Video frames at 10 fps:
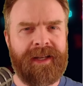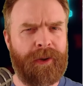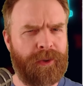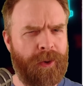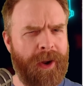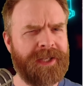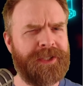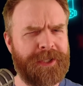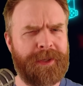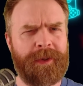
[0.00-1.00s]
Now,
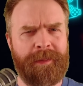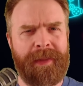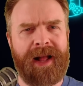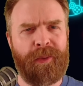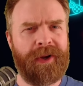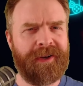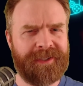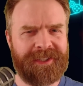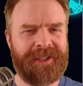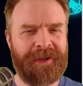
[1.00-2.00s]
questionable malware
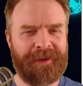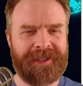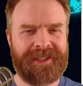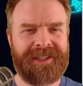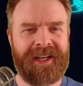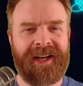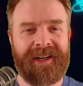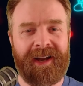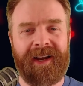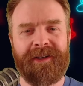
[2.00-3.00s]
installer
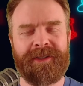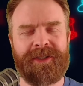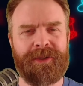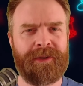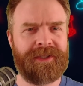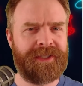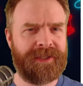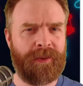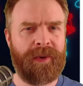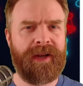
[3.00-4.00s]
aside, IronSource
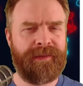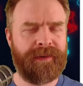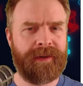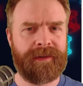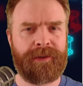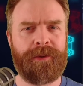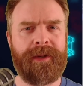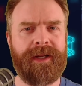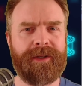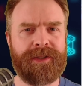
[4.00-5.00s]
is a way for
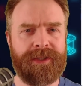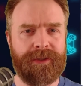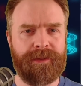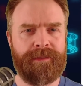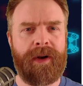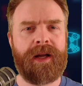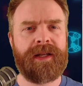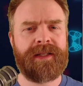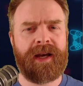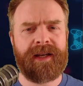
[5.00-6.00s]
creators to
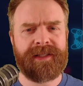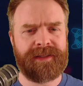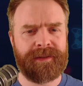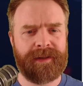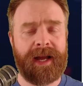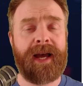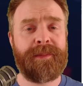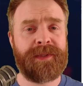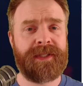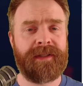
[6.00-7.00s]
monetize their
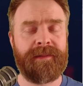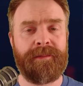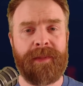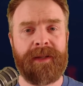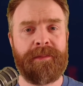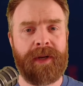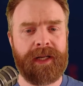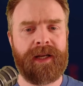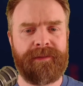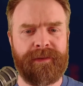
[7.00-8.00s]
apps and make
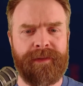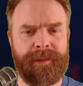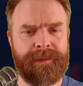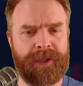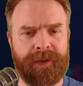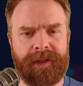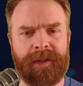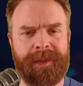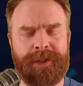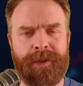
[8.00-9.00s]
money off of them, turning
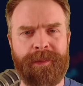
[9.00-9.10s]
them into a